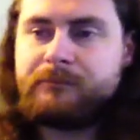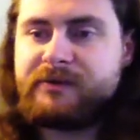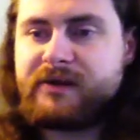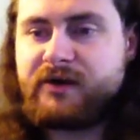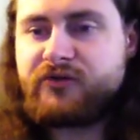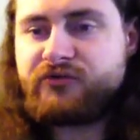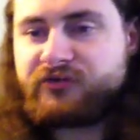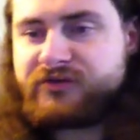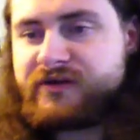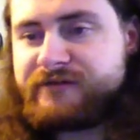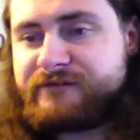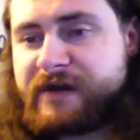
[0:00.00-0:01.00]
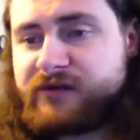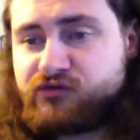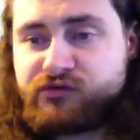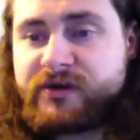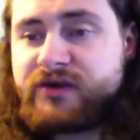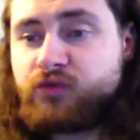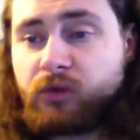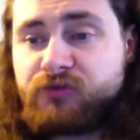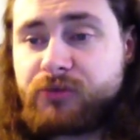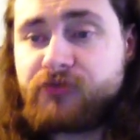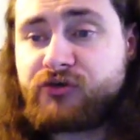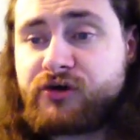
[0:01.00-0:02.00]
because the effect reads
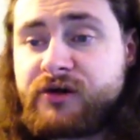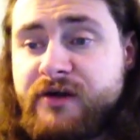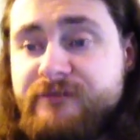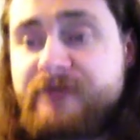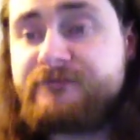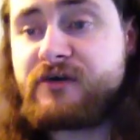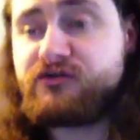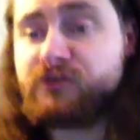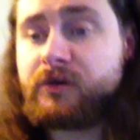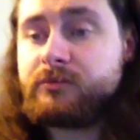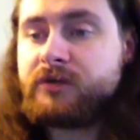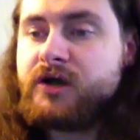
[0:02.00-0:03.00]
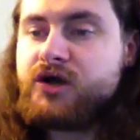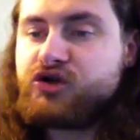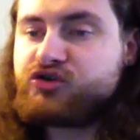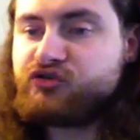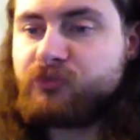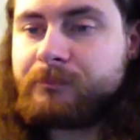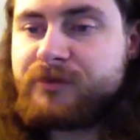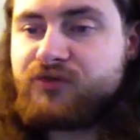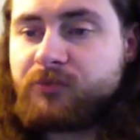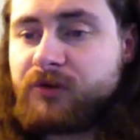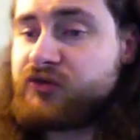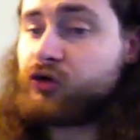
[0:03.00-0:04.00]
once per turn if a face-up Crystal
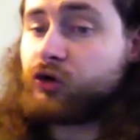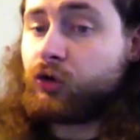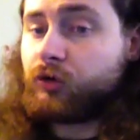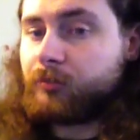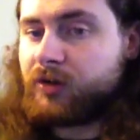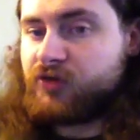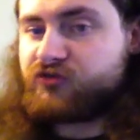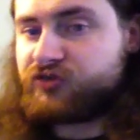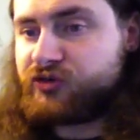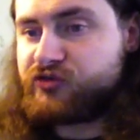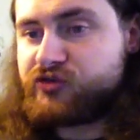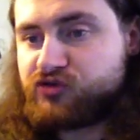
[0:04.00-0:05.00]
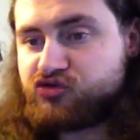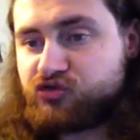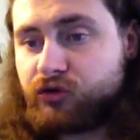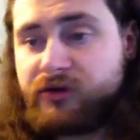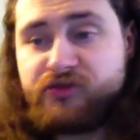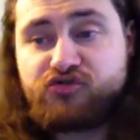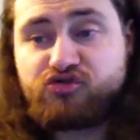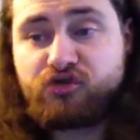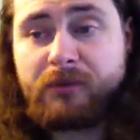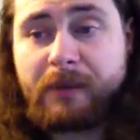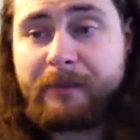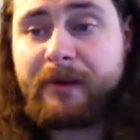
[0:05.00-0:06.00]
Beast monster or monsters you control is
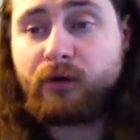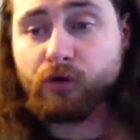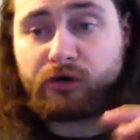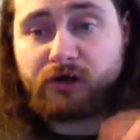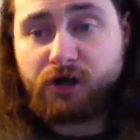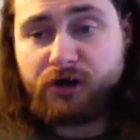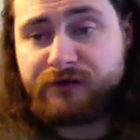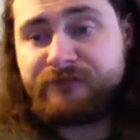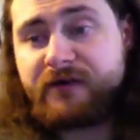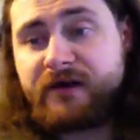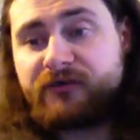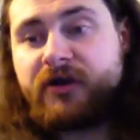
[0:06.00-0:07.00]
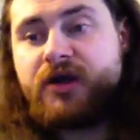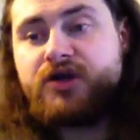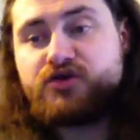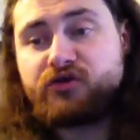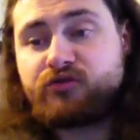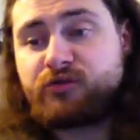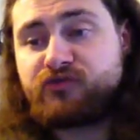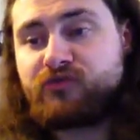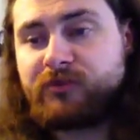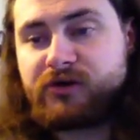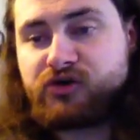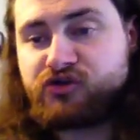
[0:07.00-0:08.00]
destroyed by battle or card effect, you can special
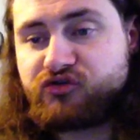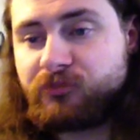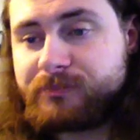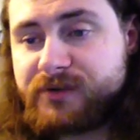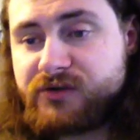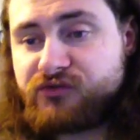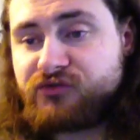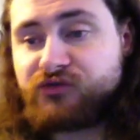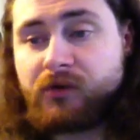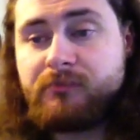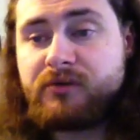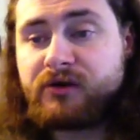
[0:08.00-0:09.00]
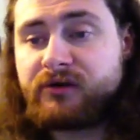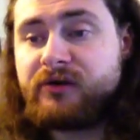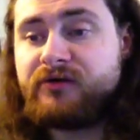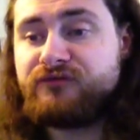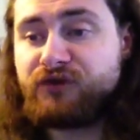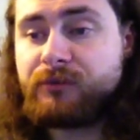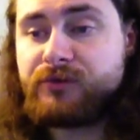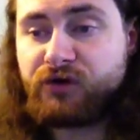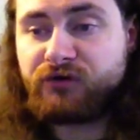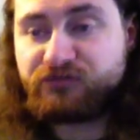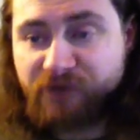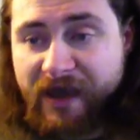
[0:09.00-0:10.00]
summon a Crystal Beast from your from
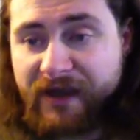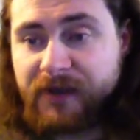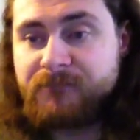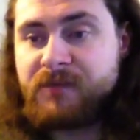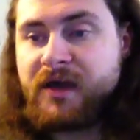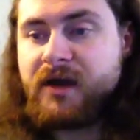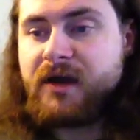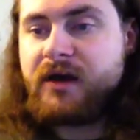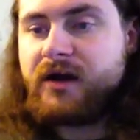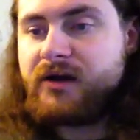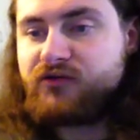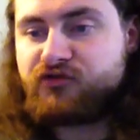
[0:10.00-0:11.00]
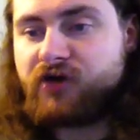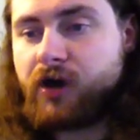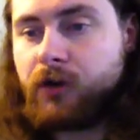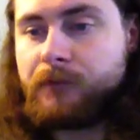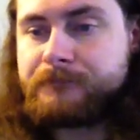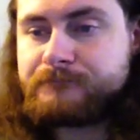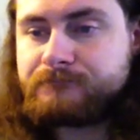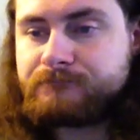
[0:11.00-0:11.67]
your deck. So